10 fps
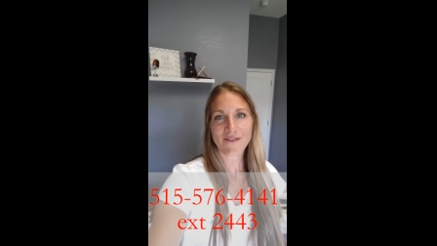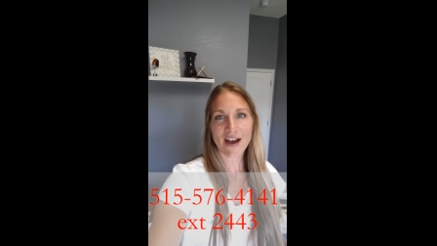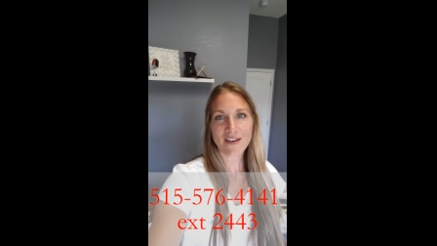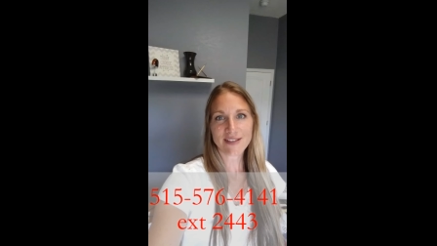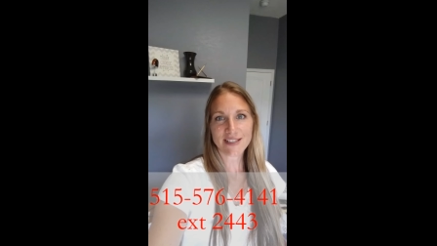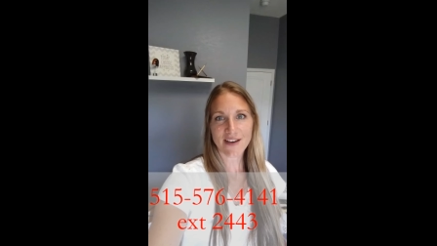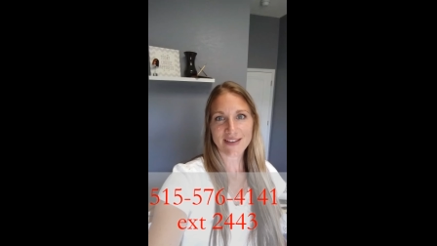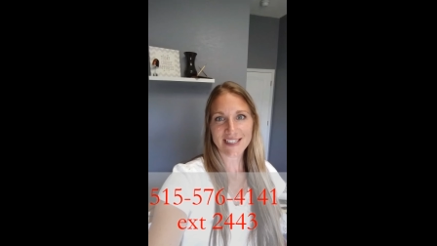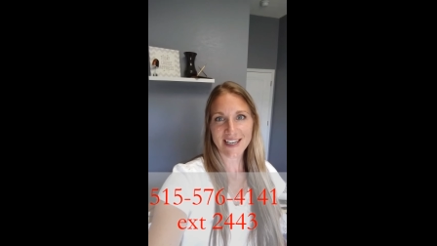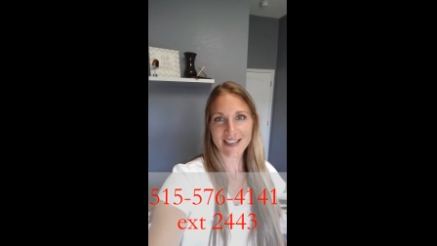
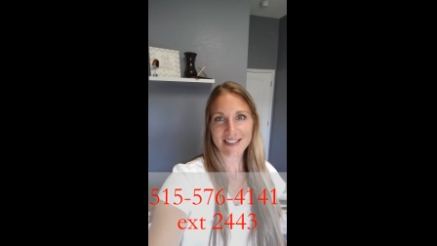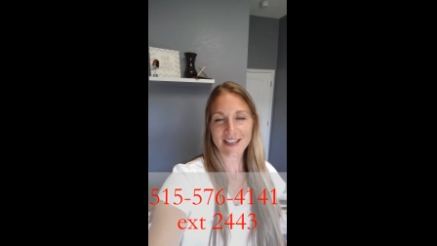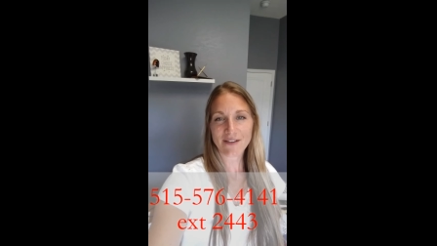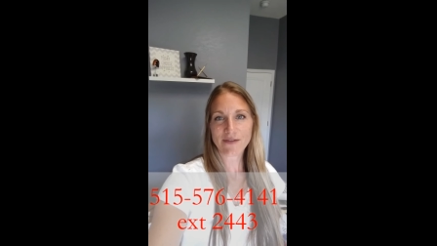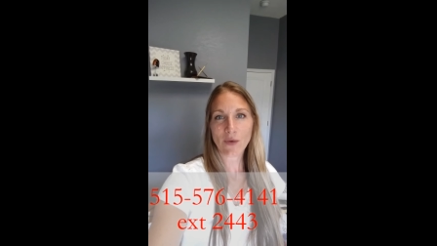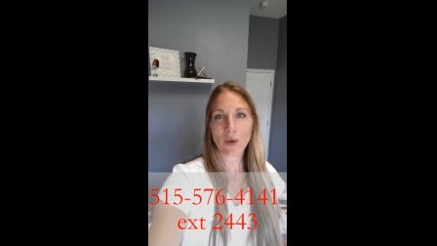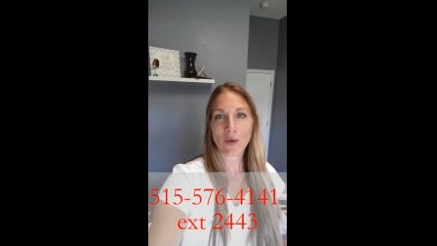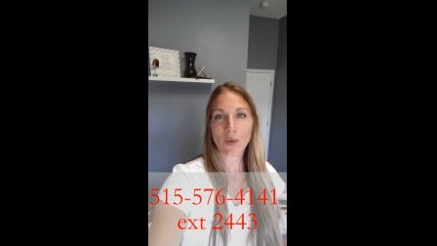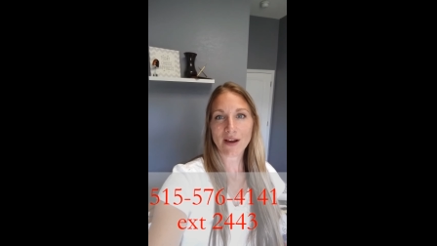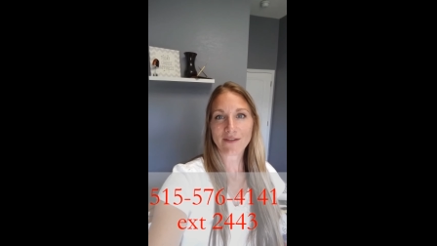
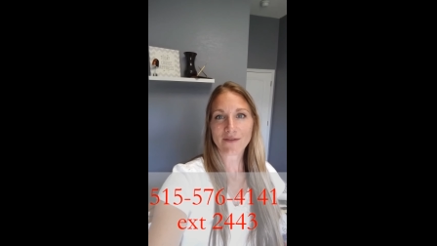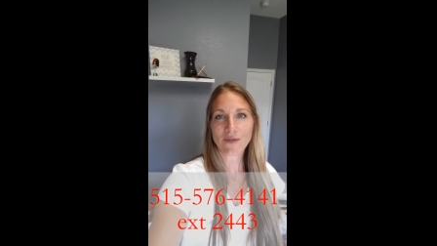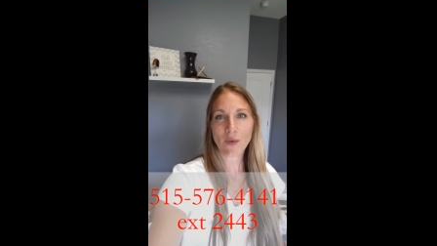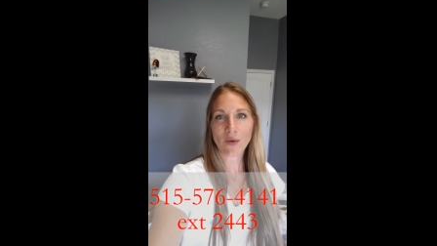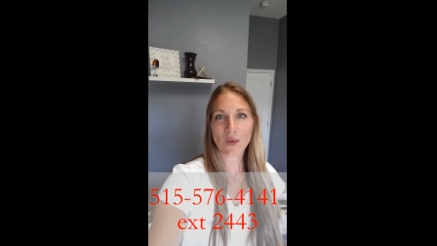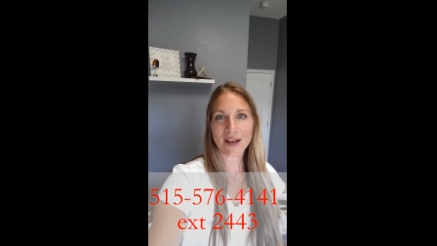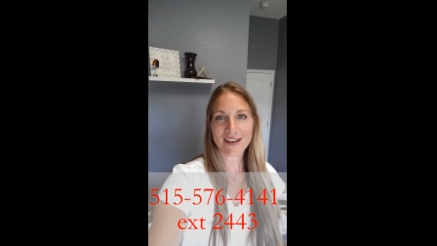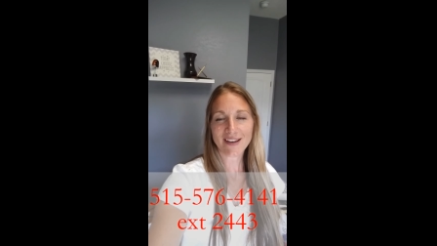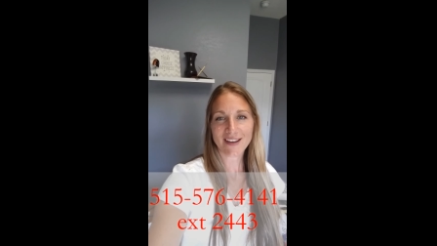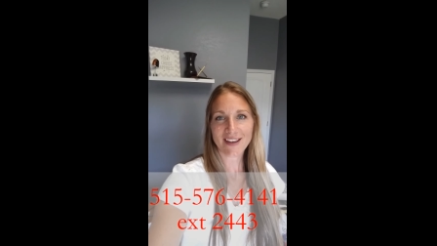515-576-4141,